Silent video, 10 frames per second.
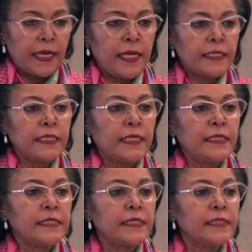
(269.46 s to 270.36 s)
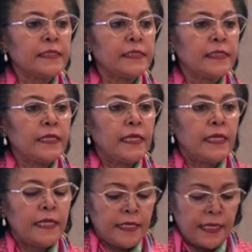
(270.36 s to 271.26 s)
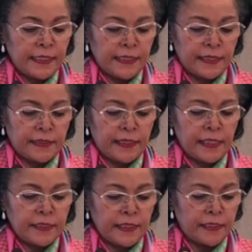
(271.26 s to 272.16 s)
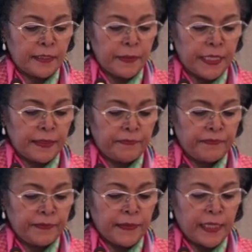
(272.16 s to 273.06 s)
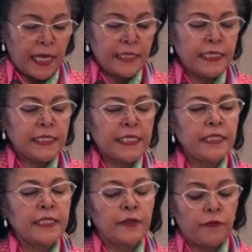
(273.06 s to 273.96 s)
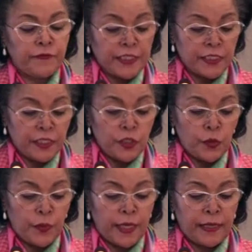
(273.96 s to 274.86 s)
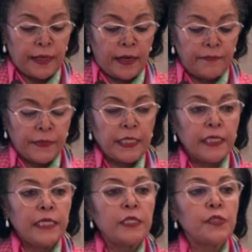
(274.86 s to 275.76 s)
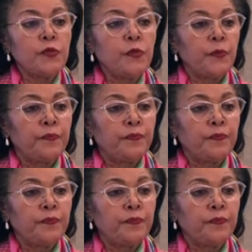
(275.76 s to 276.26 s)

Excellencies, ladies and gentlemen, at the center of this new era is you,